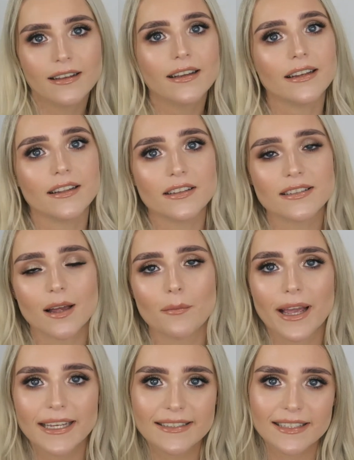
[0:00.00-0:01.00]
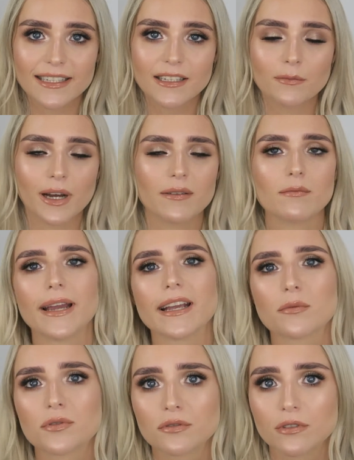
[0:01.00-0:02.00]
It is amazing. My
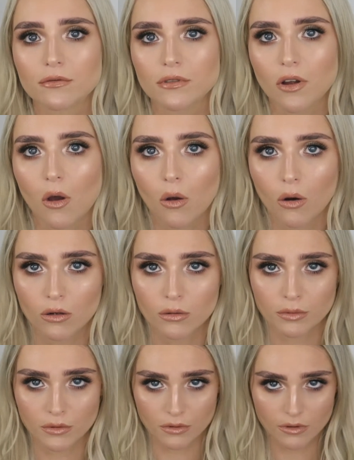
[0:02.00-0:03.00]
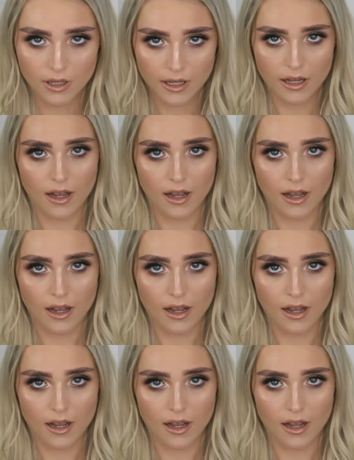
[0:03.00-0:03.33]
makeup storage was horrible.